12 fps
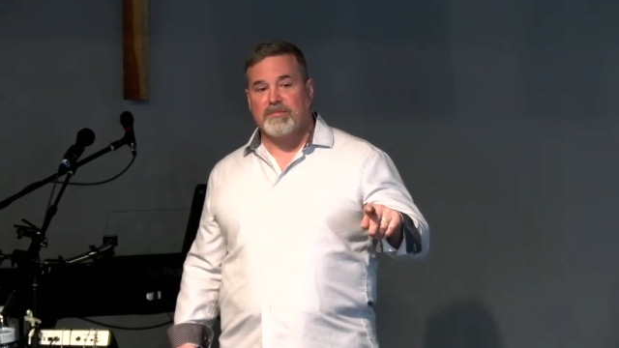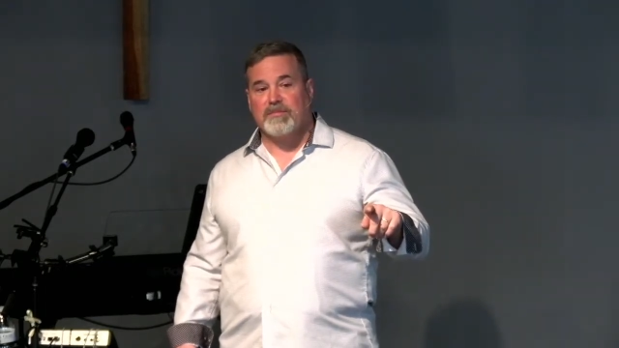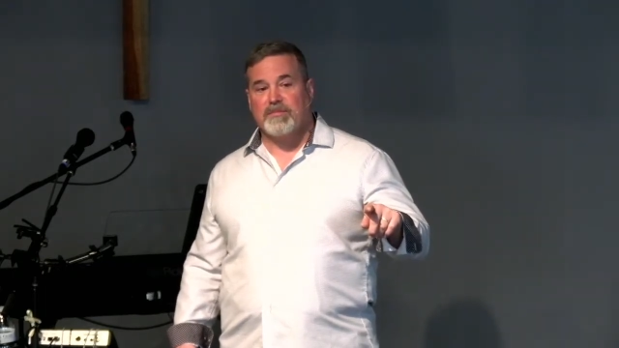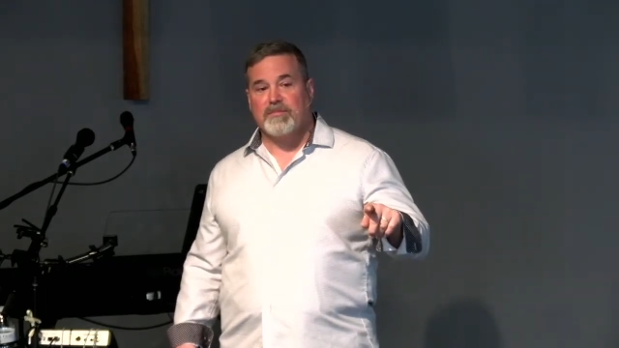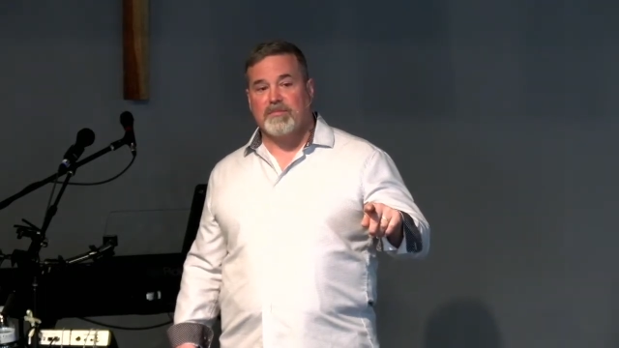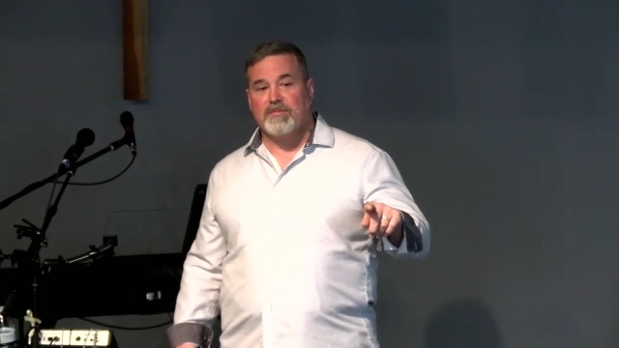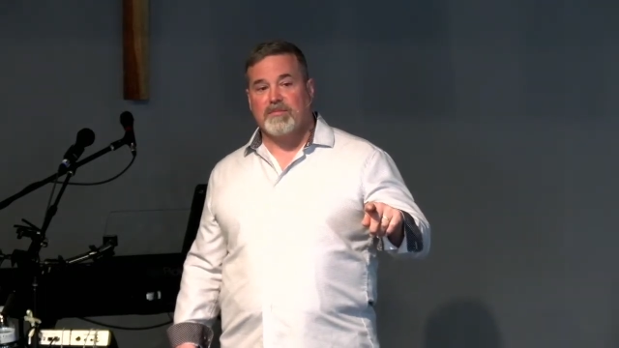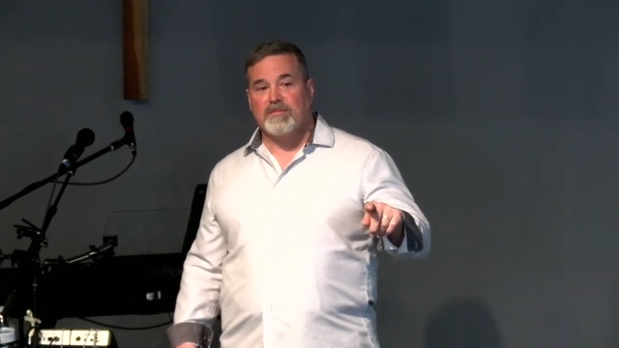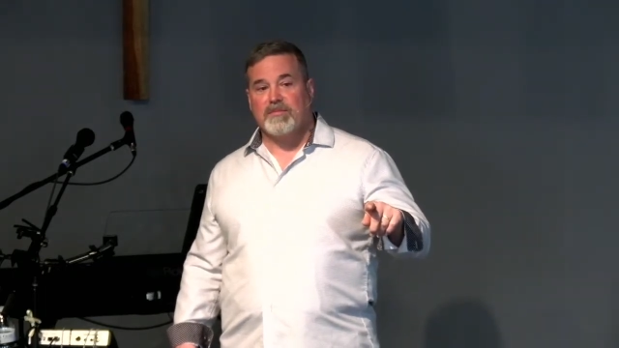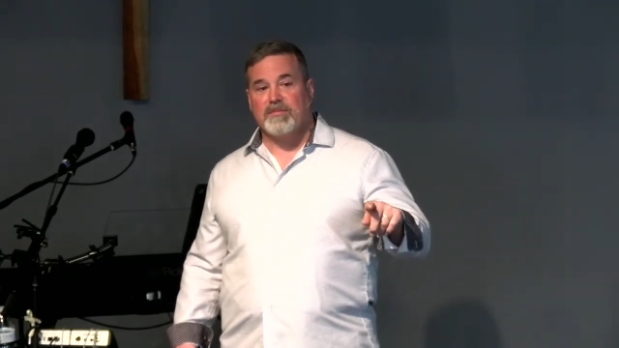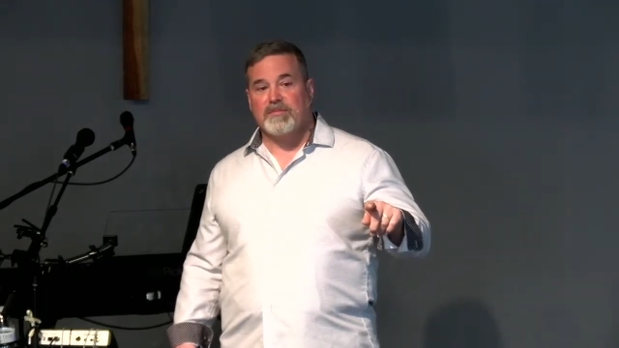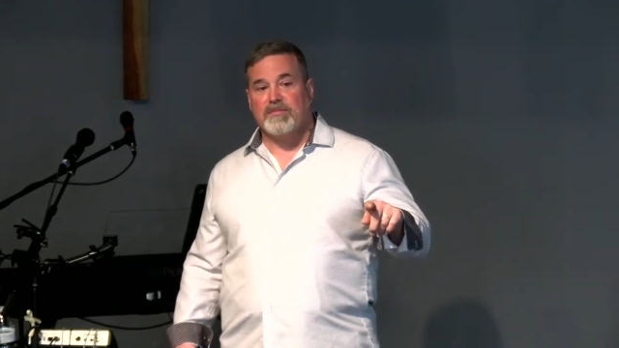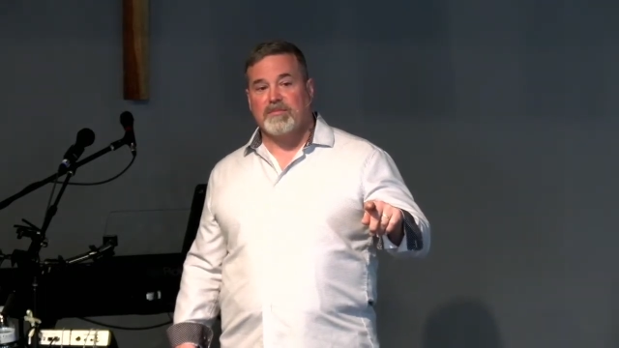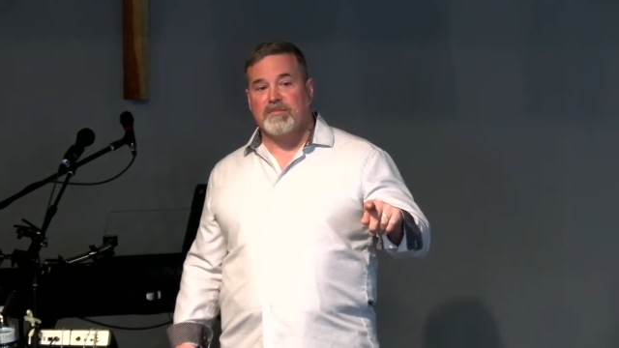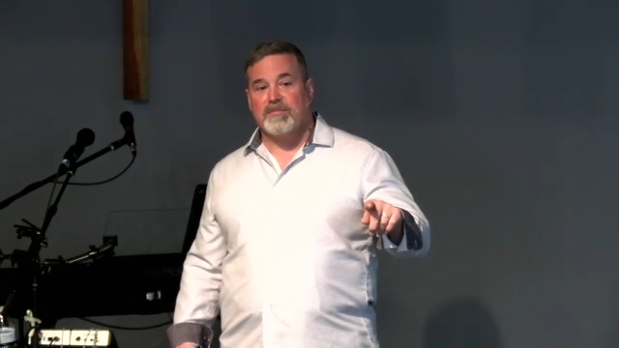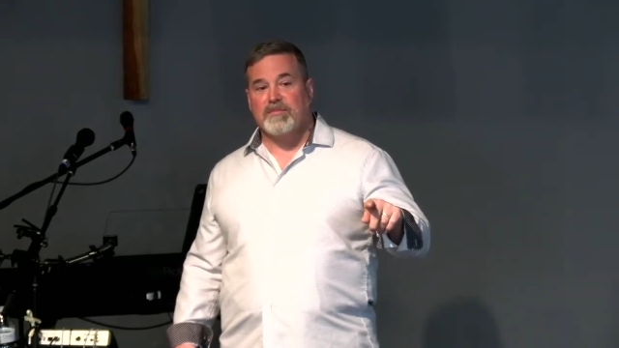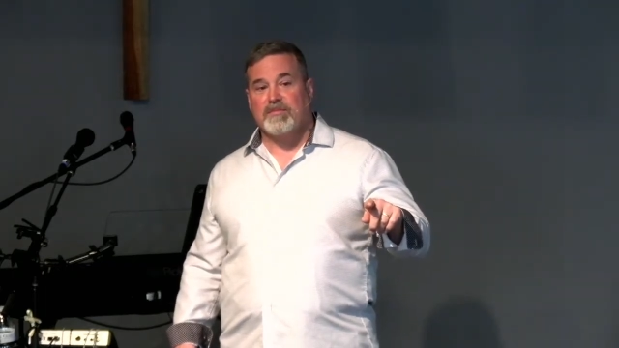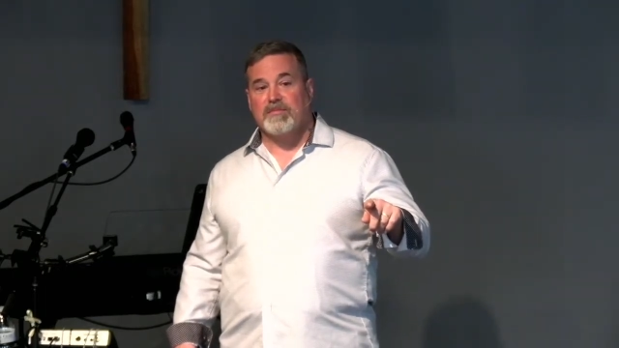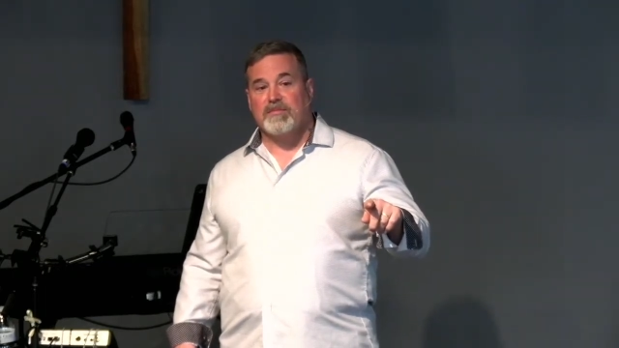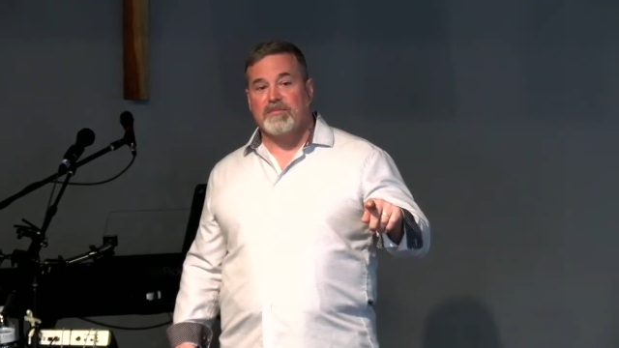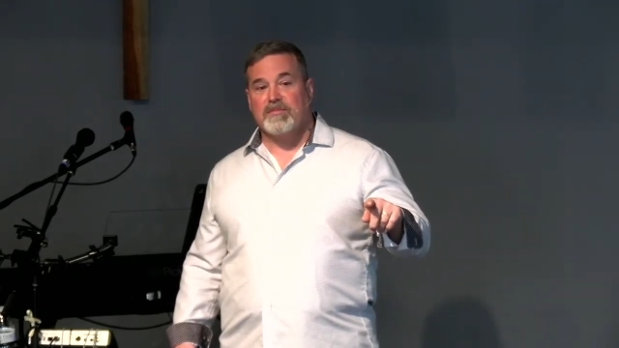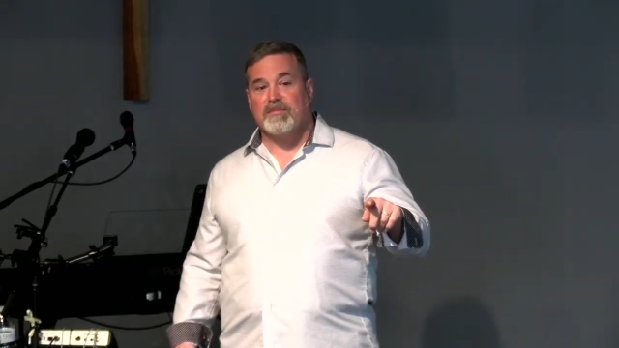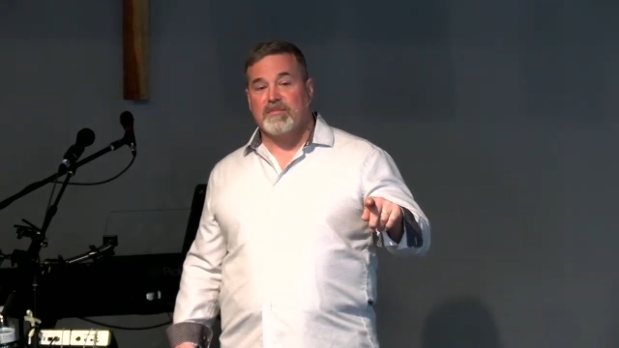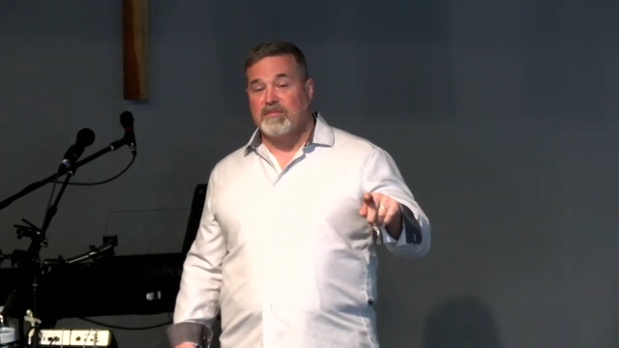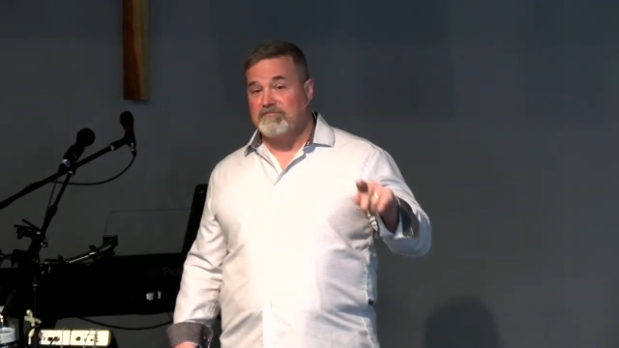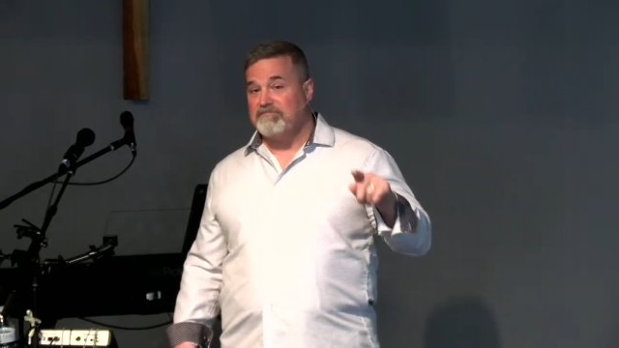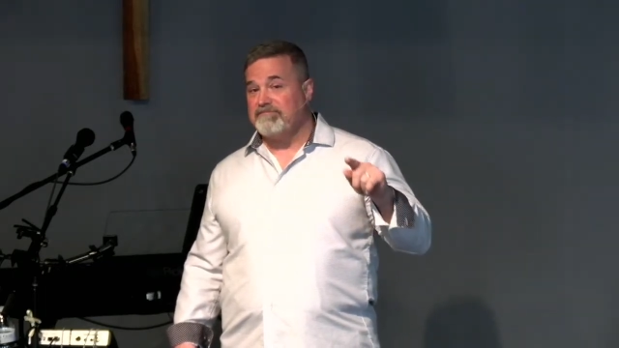[no speech]